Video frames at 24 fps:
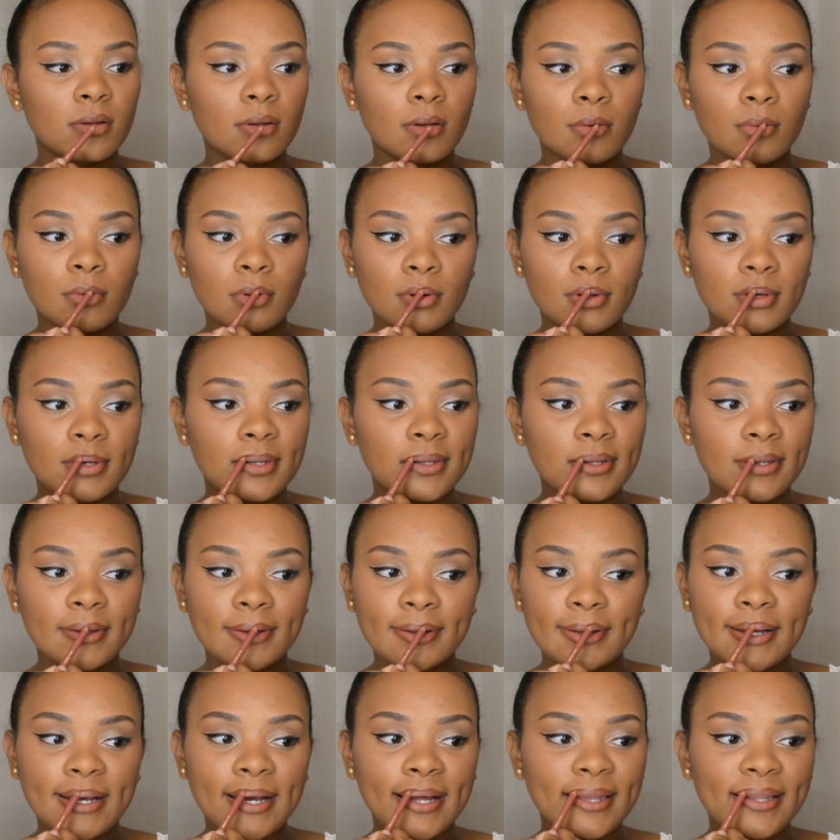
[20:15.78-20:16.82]
And we're going to do
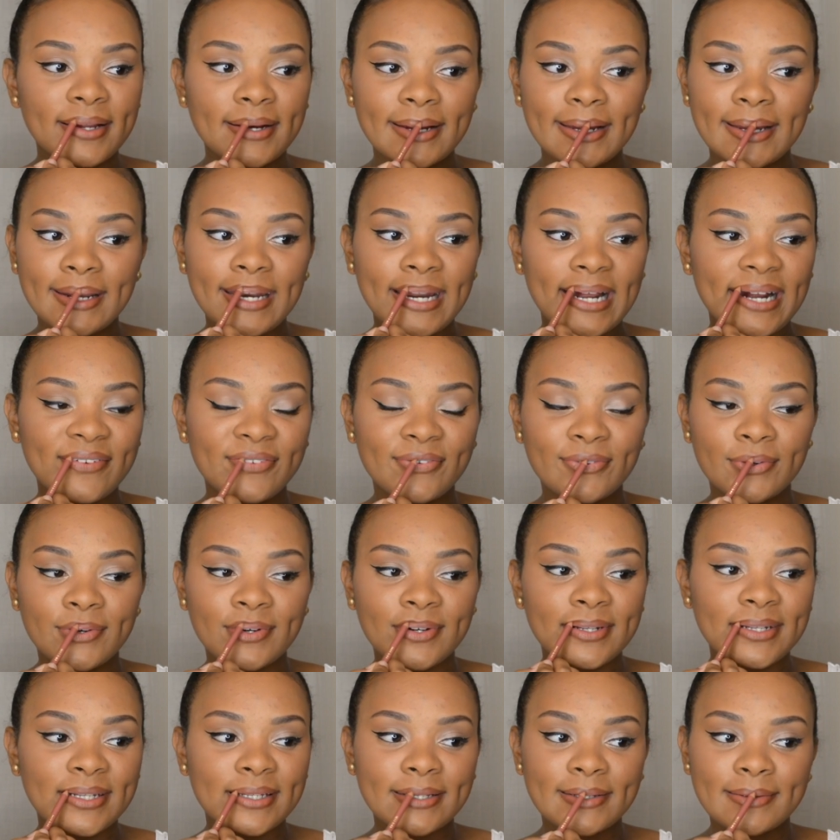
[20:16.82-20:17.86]
Color in Our
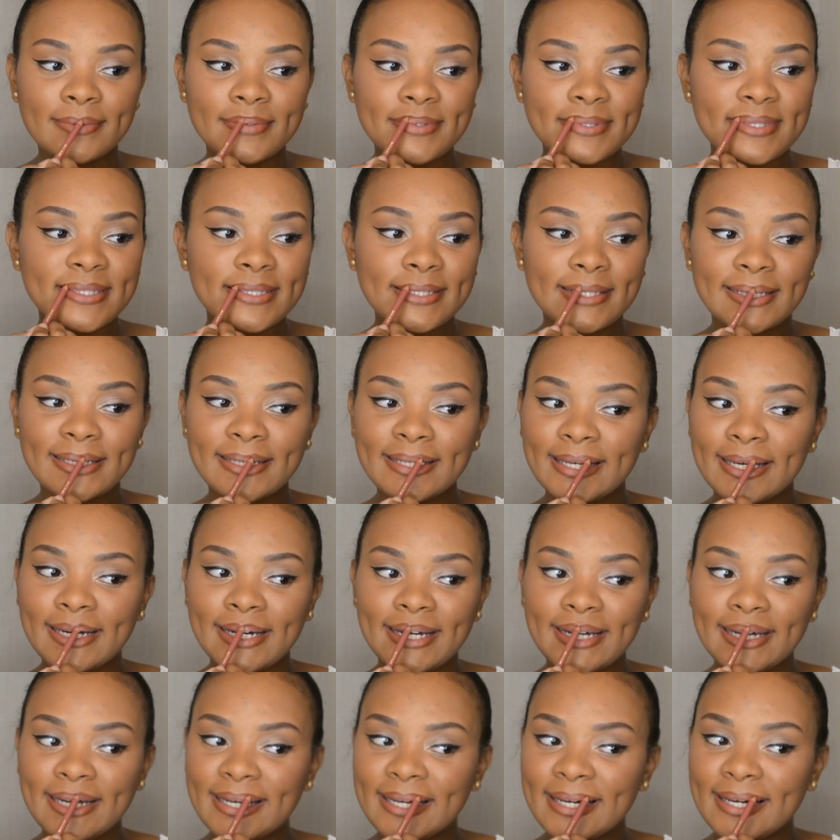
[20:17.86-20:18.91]
Full Lips.
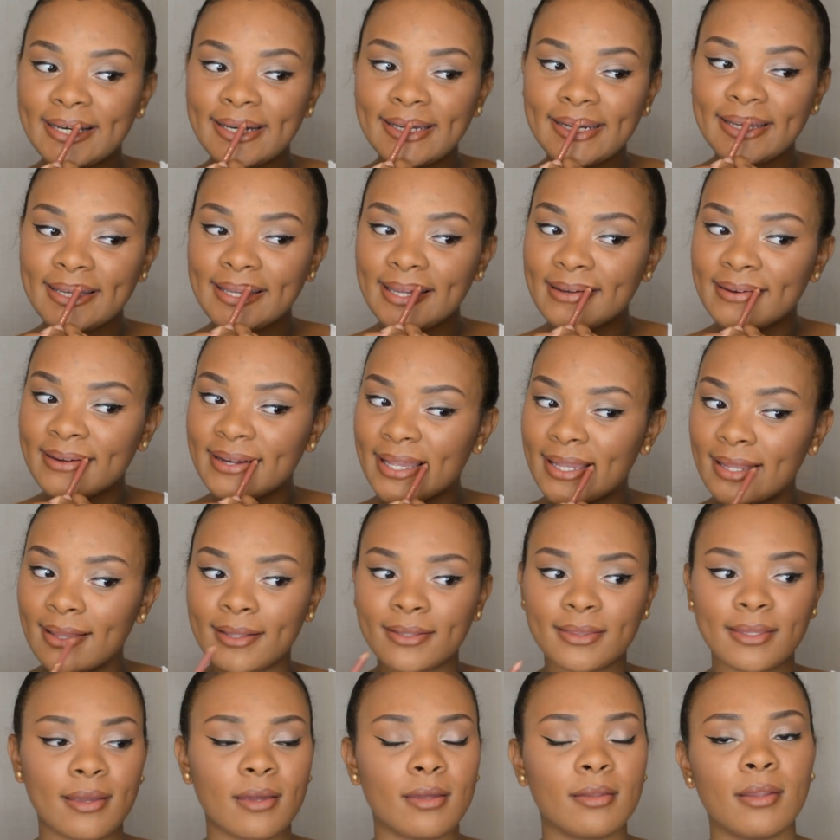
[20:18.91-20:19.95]
I know y'all probably
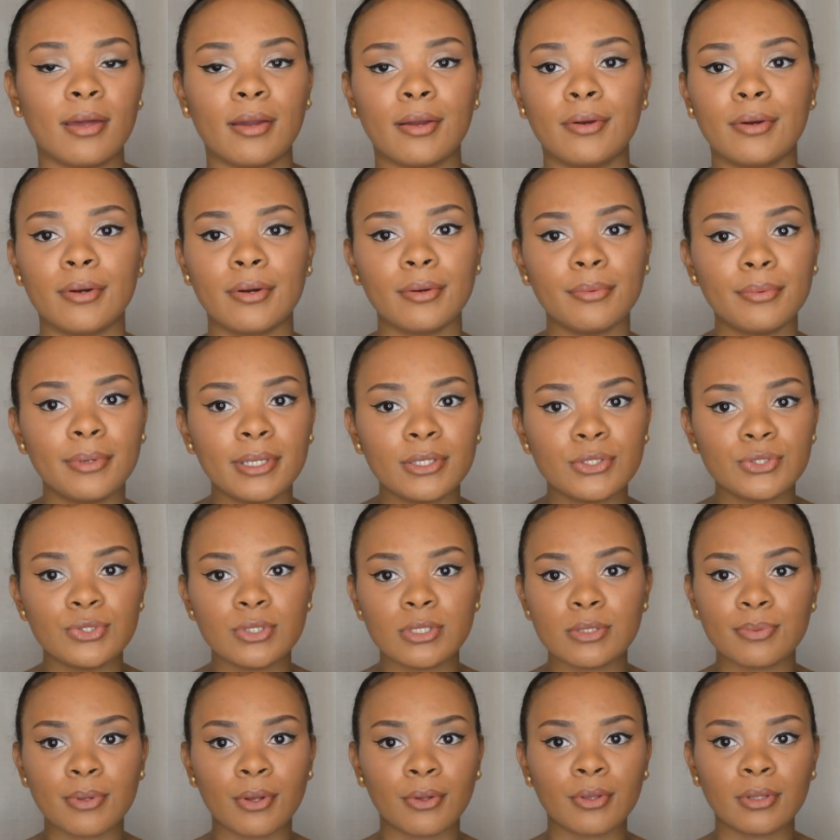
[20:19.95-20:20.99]
like thinking, like, girl, what did you
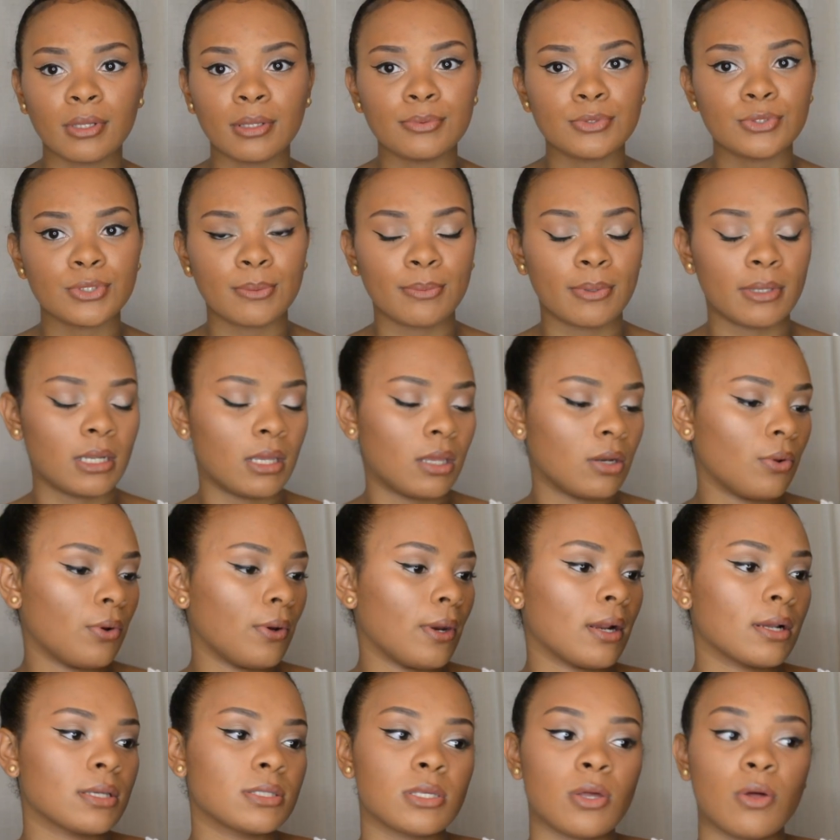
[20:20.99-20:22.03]
just put on your lips? You didn't put nothing on
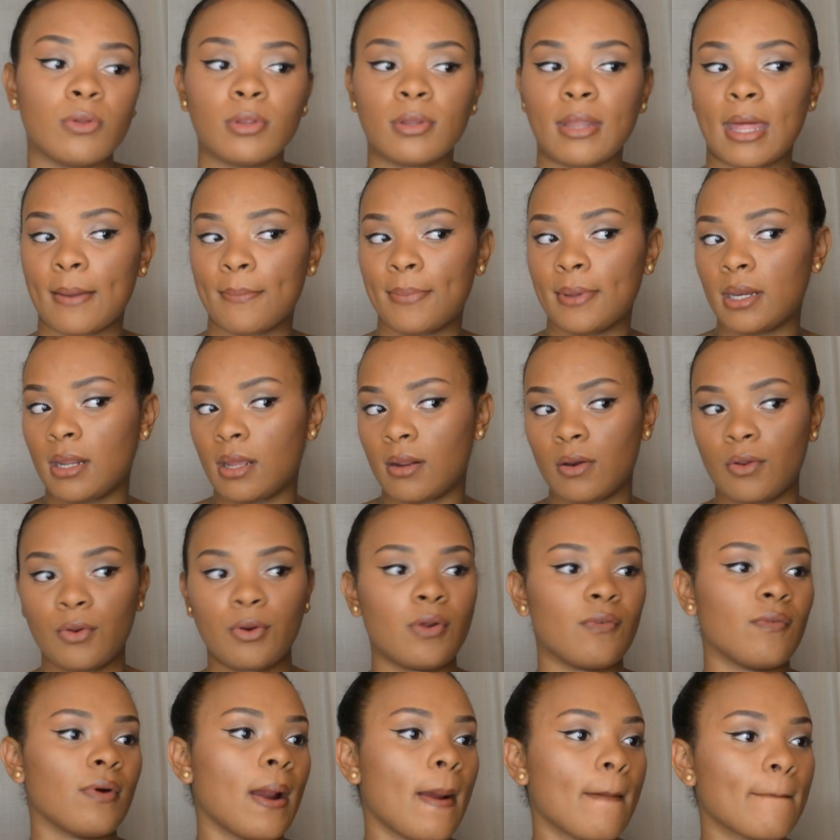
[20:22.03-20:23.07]
it because I don't look like putting nothing
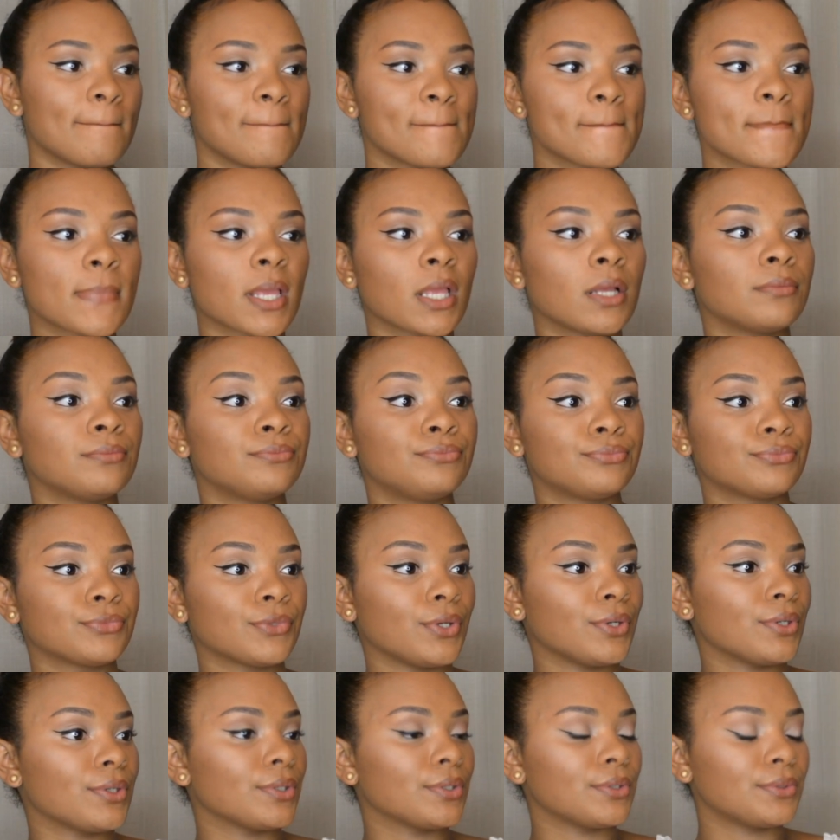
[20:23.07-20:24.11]
on it, right?
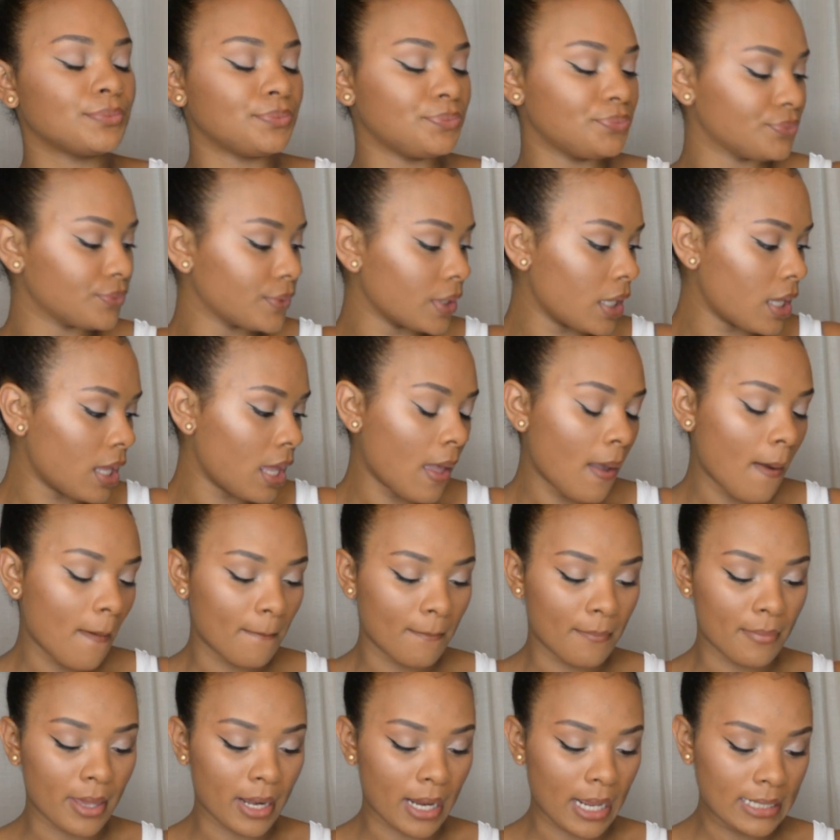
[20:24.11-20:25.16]
Girl.
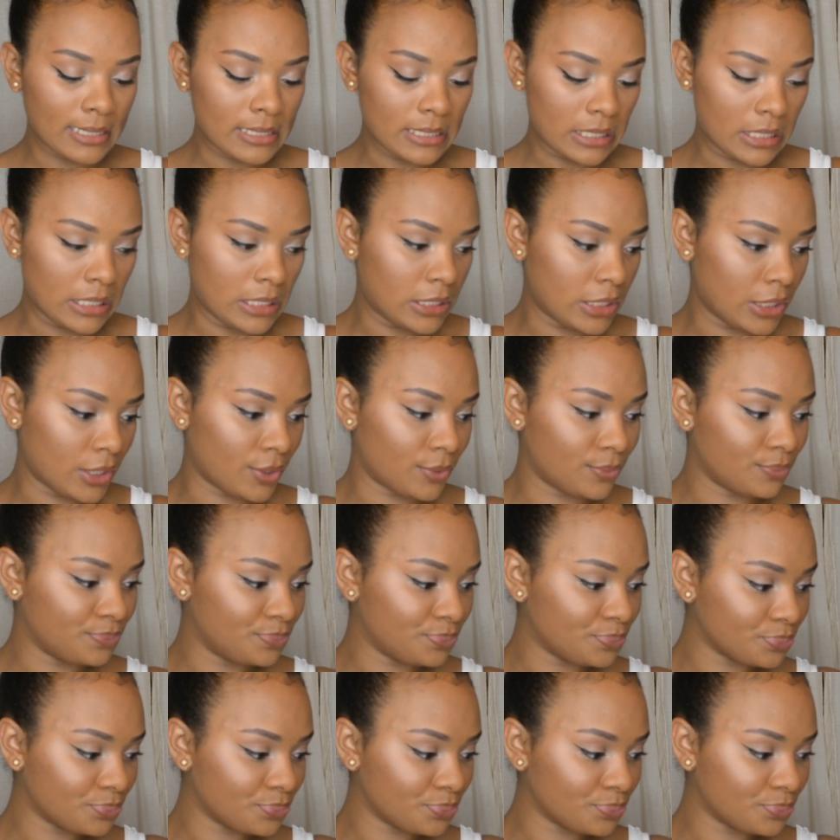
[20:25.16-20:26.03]
But I did, though.